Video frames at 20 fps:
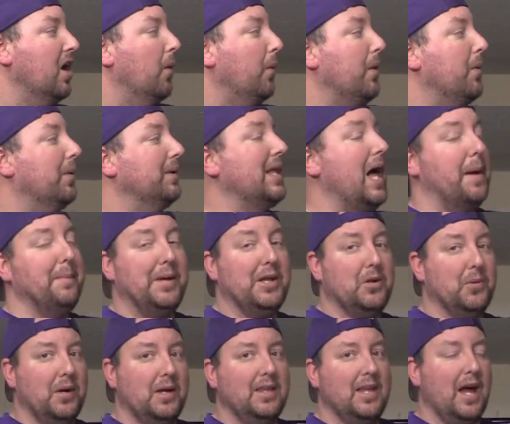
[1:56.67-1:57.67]
We will not be
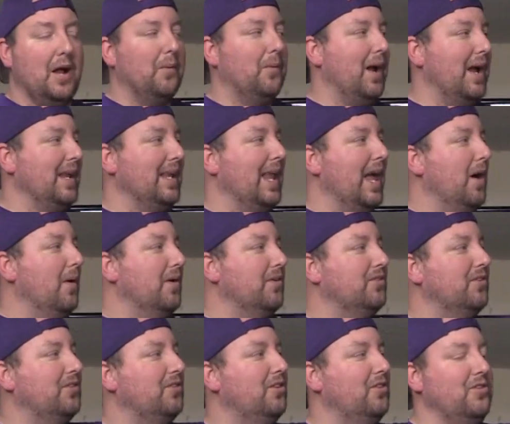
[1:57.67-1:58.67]
doing that right now,
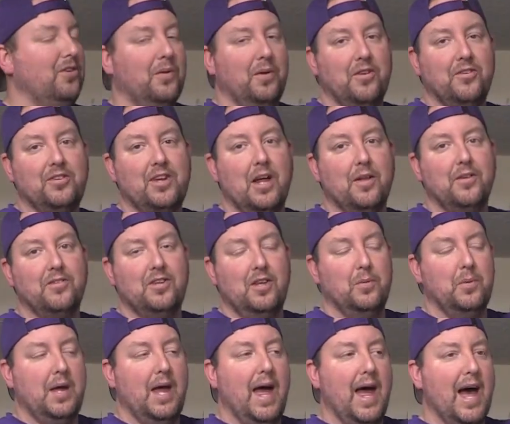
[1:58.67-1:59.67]
as this is the only scaleless head
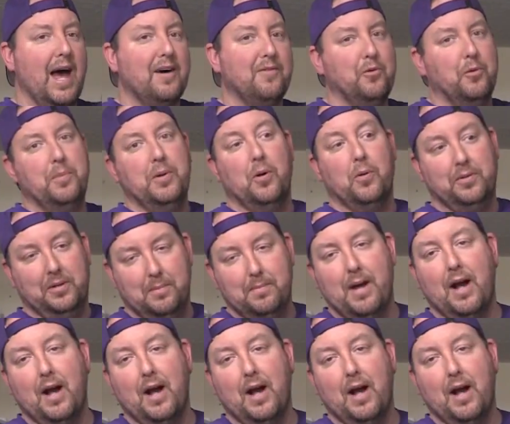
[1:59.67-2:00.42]
we have. We'll be holding